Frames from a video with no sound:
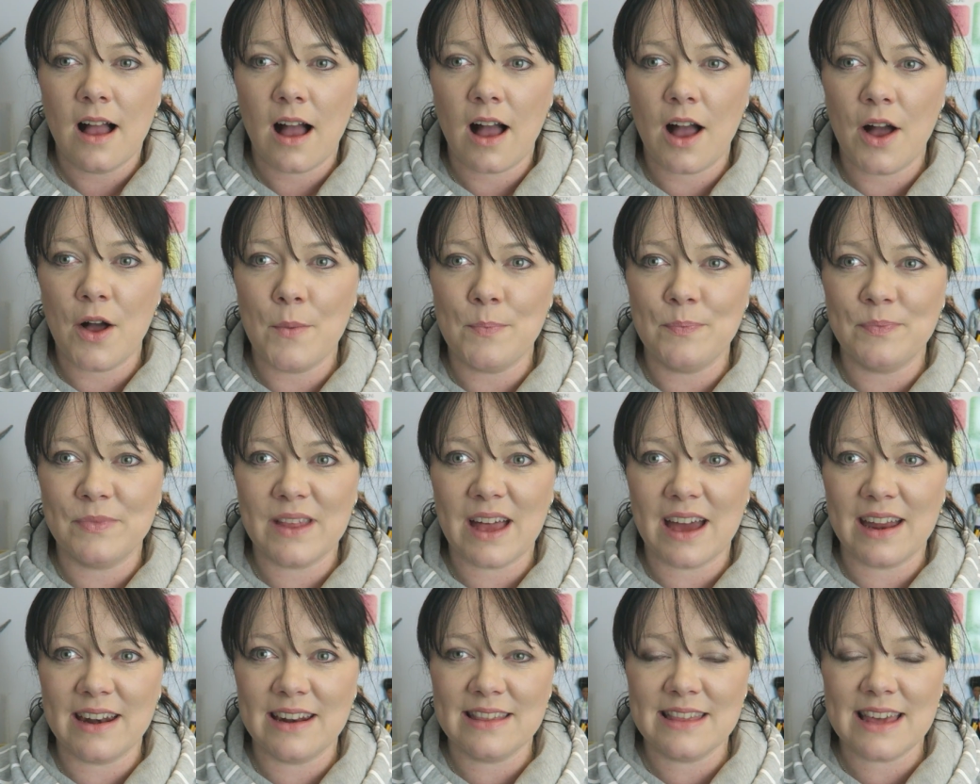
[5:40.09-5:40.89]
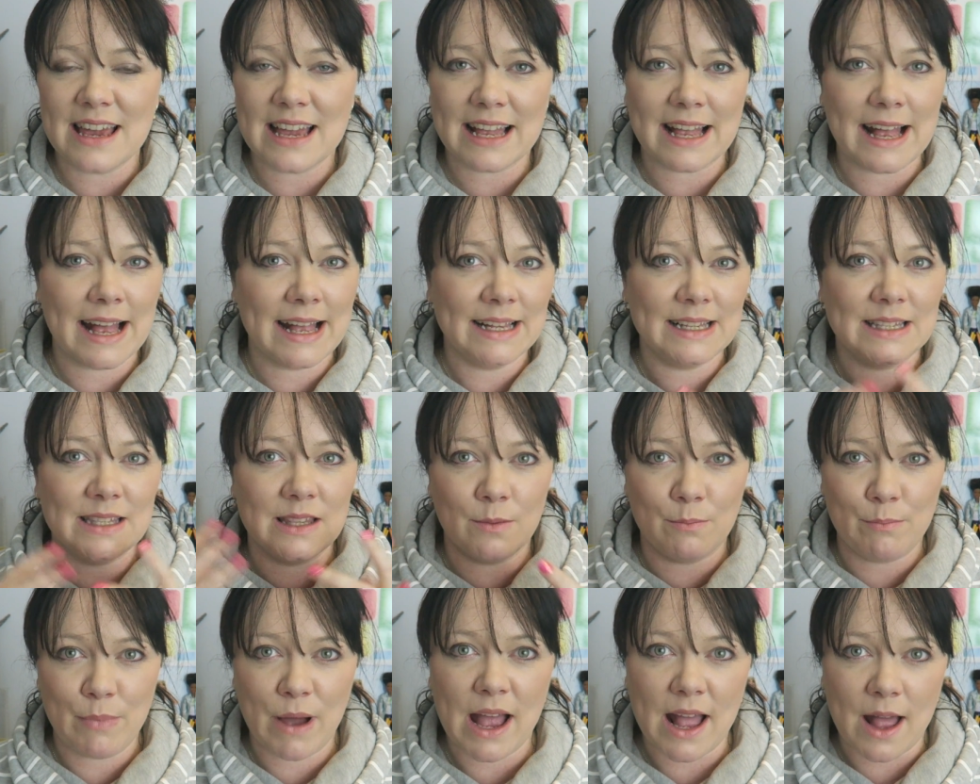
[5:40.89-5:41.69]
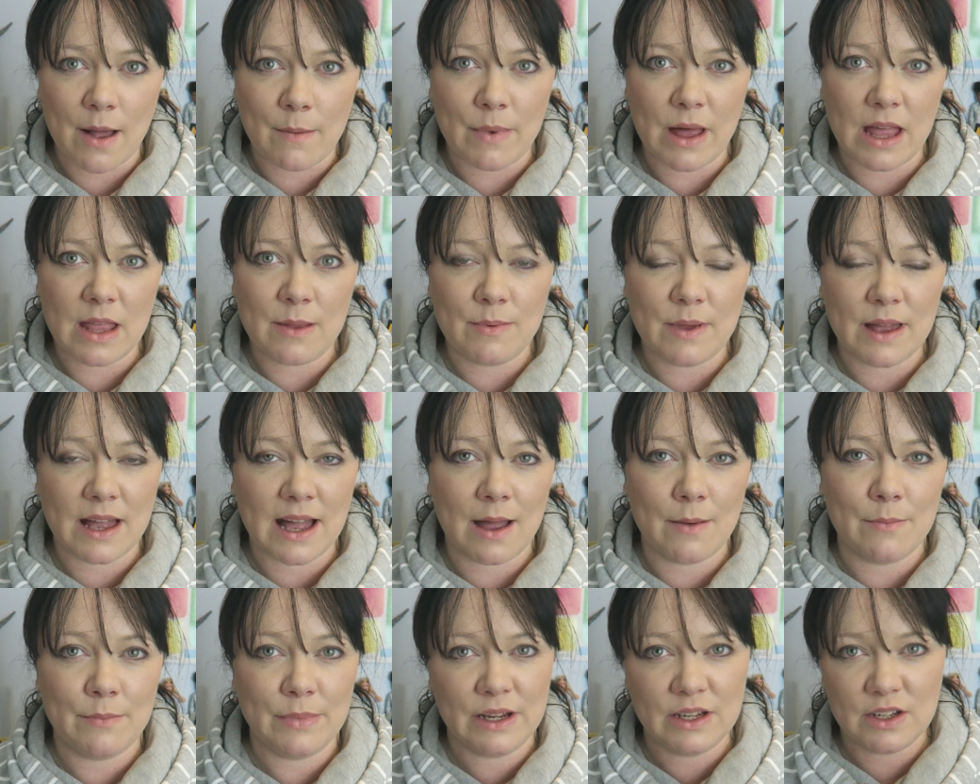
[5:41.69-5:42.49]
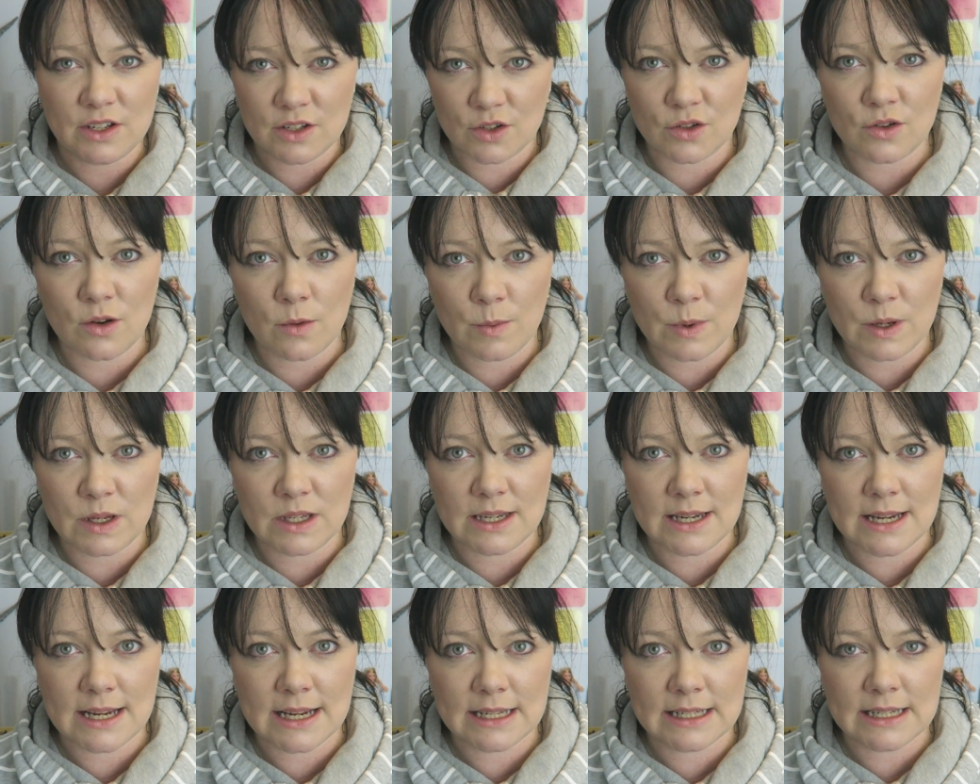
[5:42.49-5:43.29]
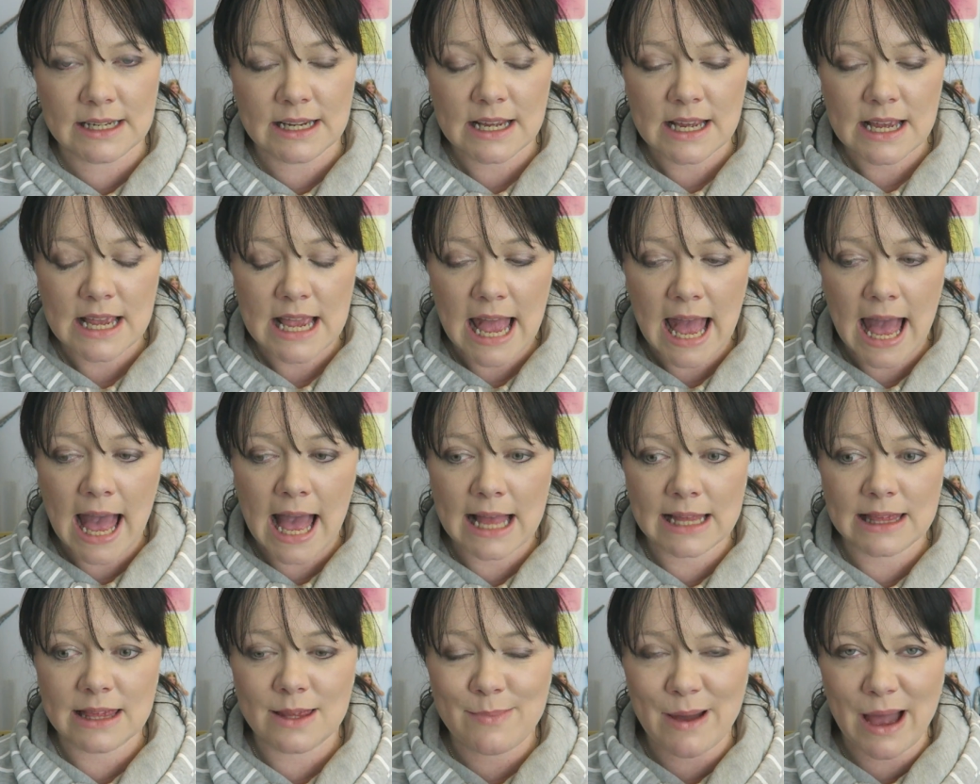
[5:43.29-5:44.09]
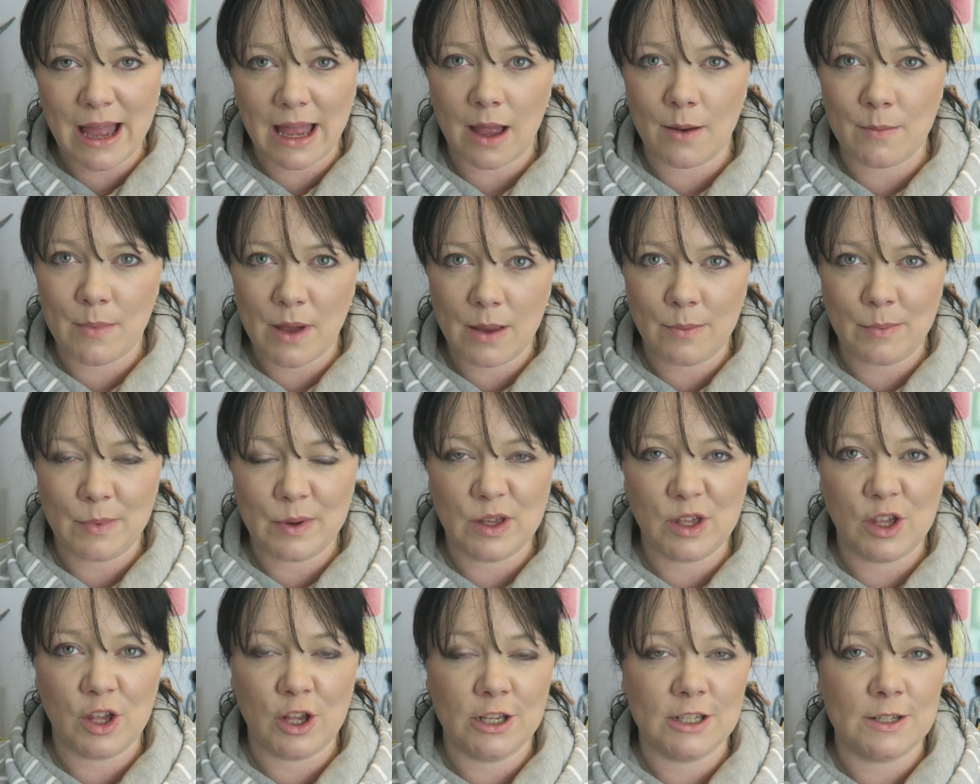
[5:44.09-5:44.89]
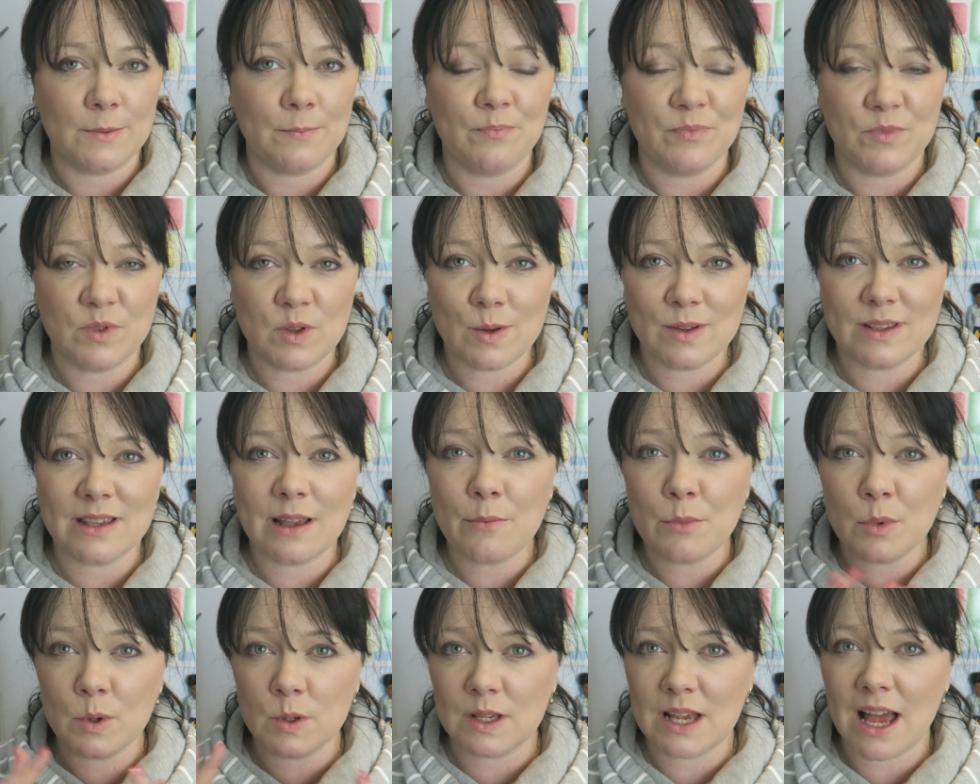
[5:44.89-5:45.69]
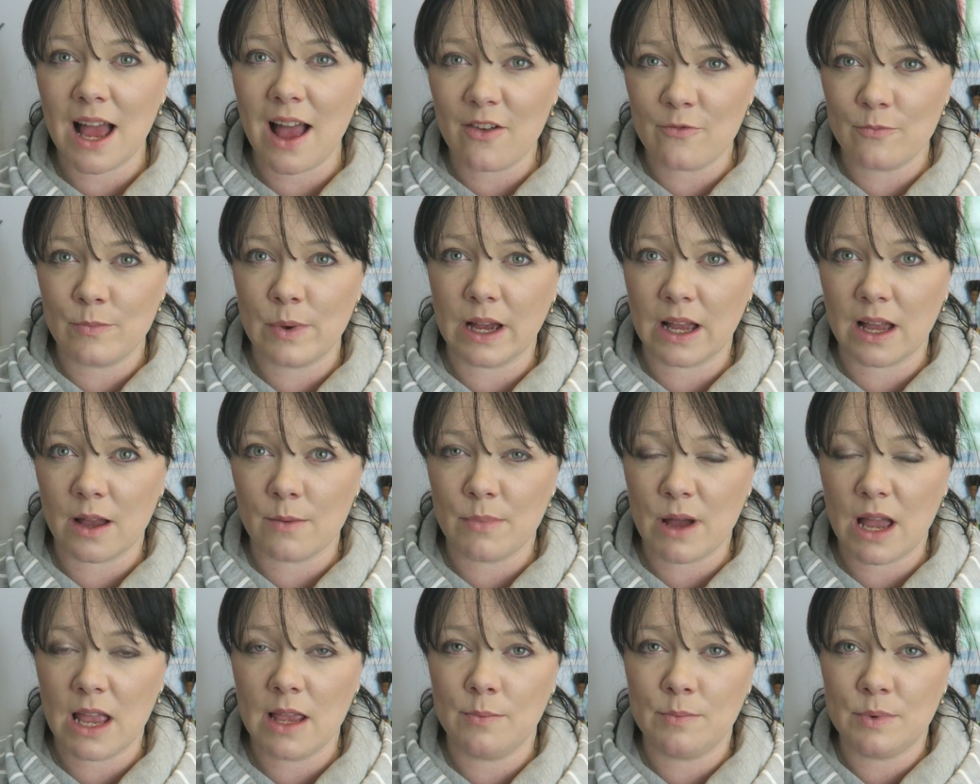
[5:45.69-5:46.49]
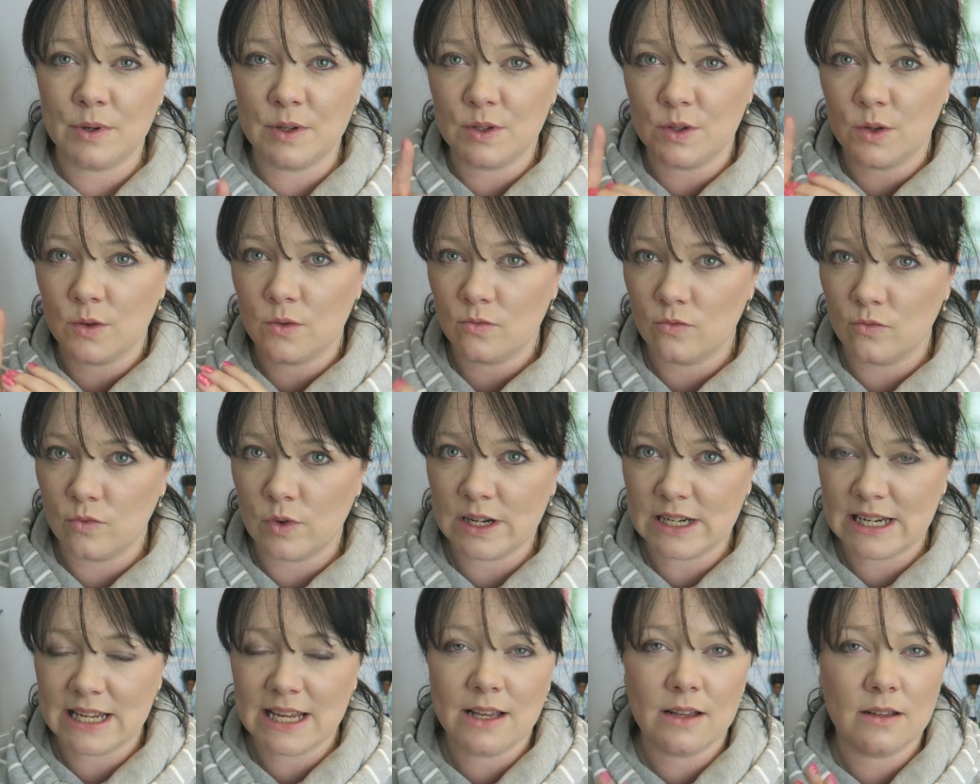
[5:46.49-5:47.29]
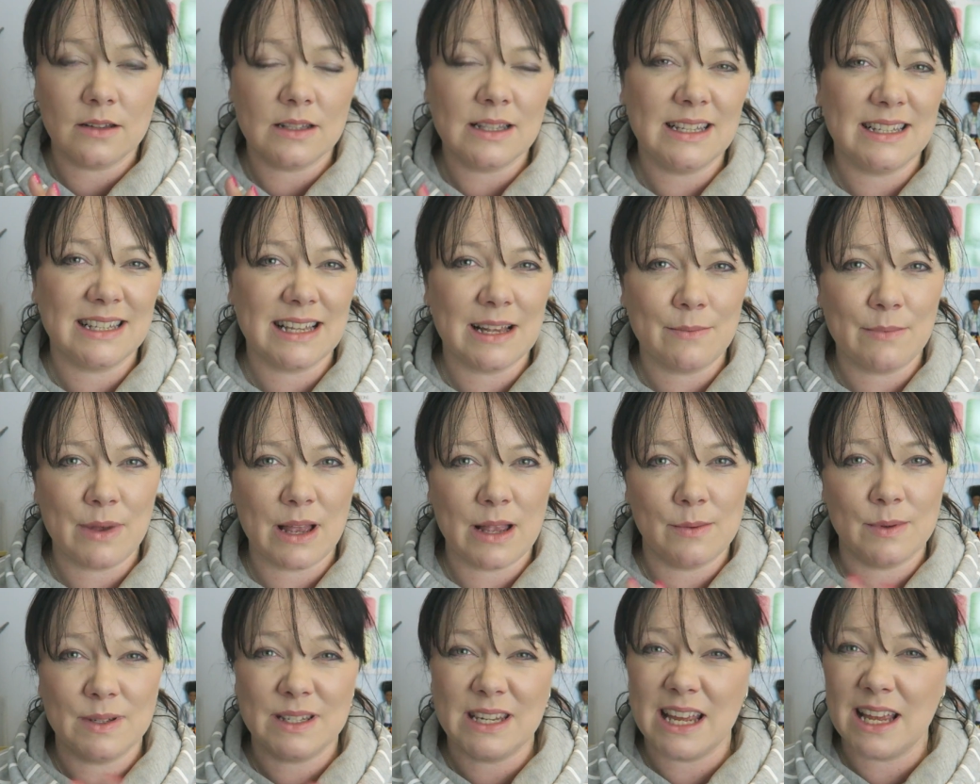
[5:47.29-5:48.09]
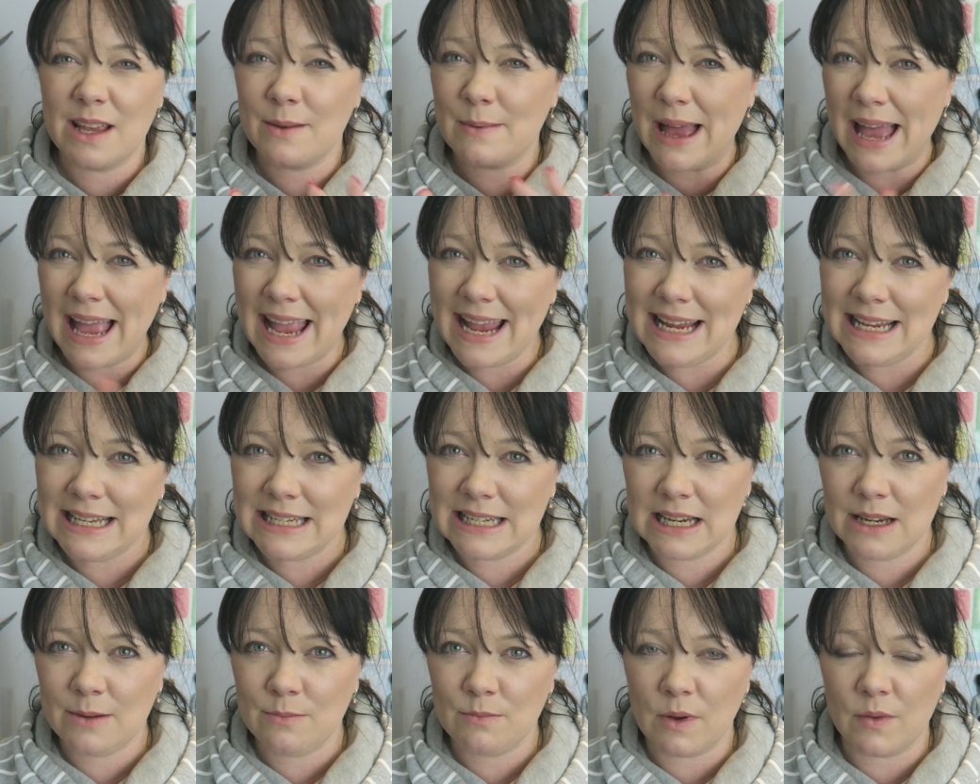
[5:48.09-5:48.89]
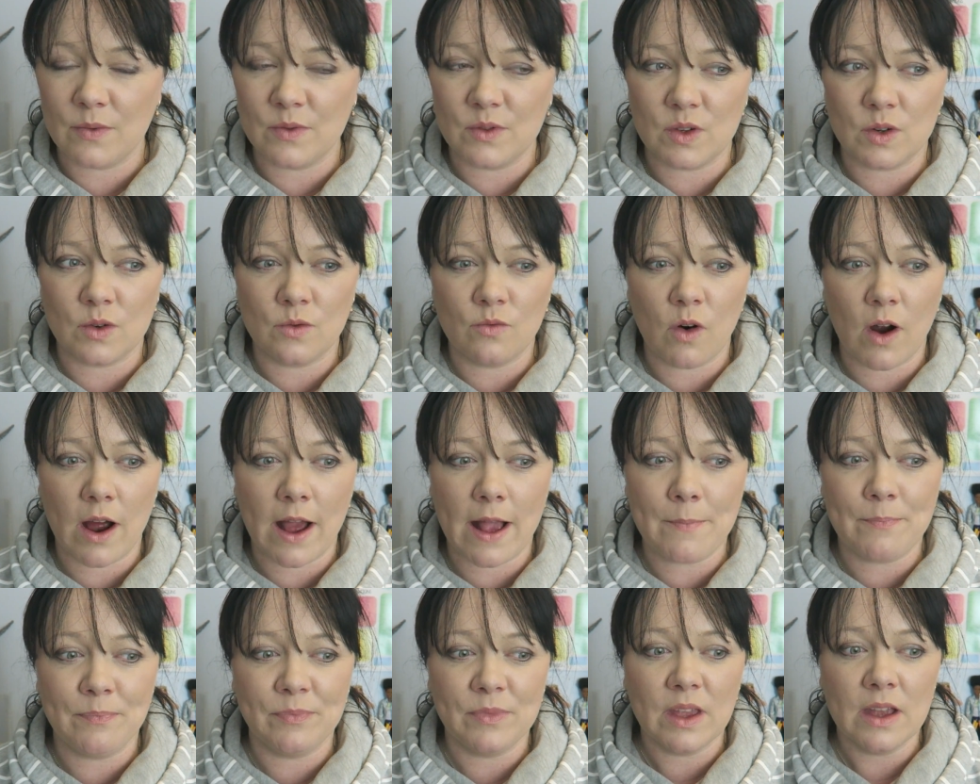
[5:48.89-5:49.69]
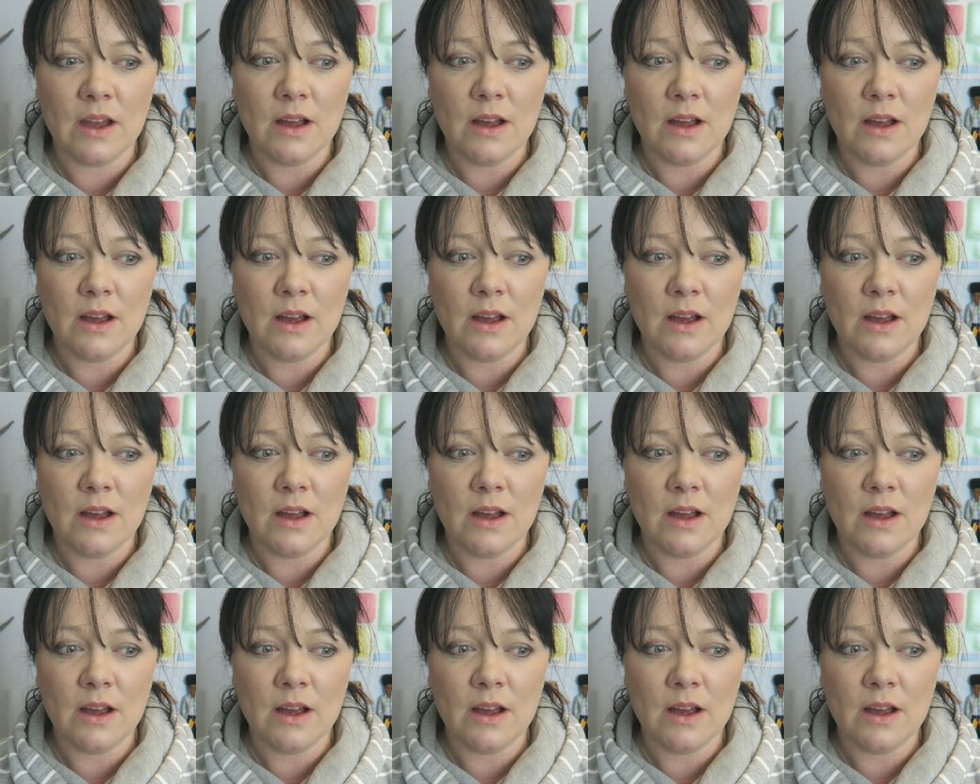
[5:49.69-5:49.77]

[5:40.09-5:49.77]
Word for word: Um, and in that case, the backup paper can be distributed and the backup paper used. So exam boards have backup papers ready because exam papers take about 18 months to write.